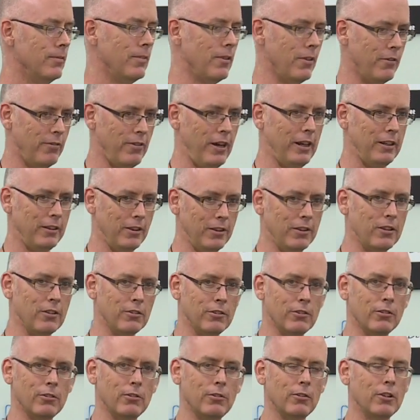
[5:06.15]
the fact that
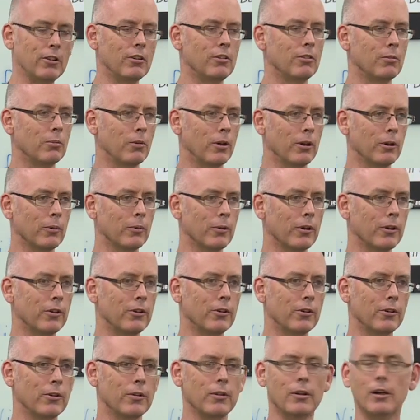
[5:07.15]
this is what you want
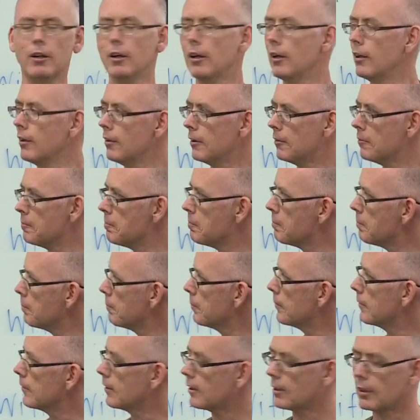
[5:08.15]
to
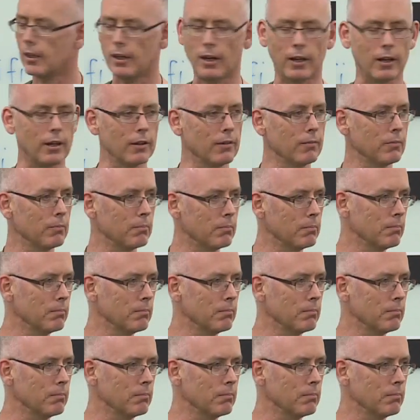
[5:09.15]
do.